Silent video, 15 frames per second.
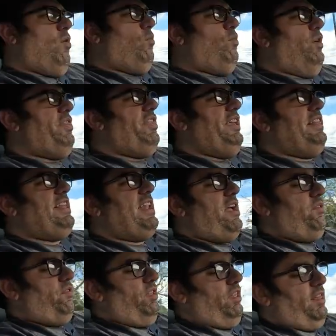One thing that I
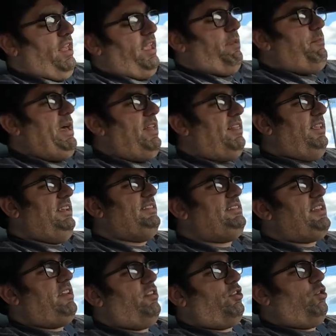really like about these
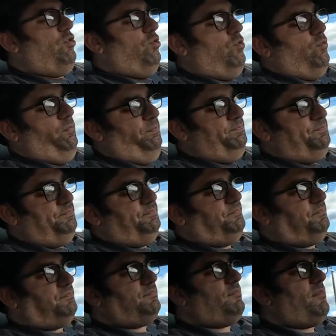that are cool,
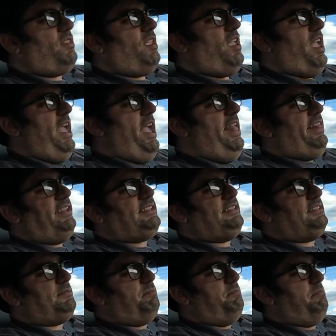and this
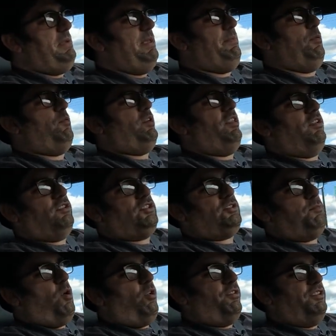is maybe one of those
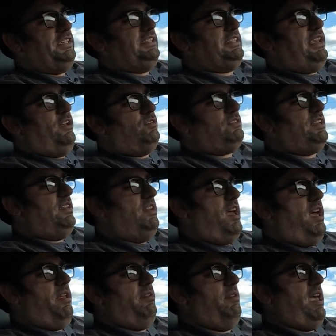smaller details that
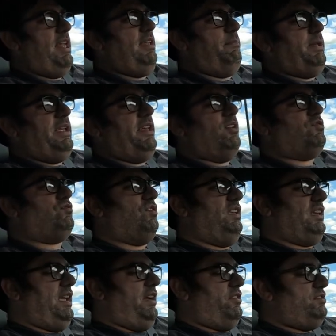not anybody else
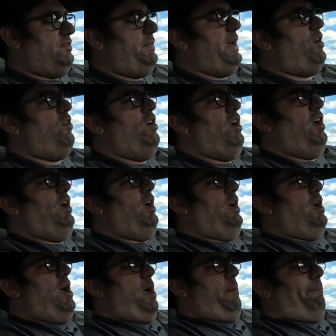really cares about,
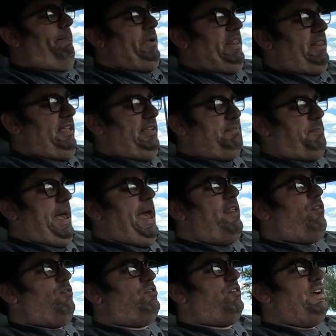but these
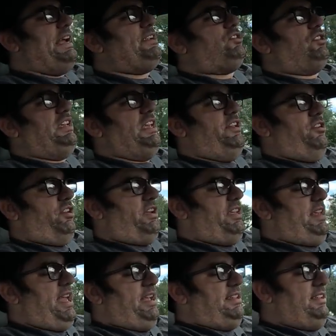paddles are actually
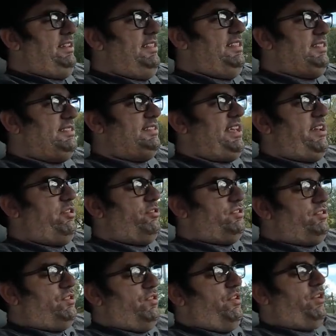interconnected in the center,
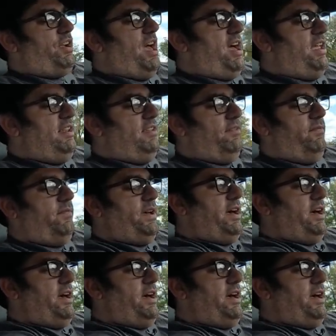so they're kind of,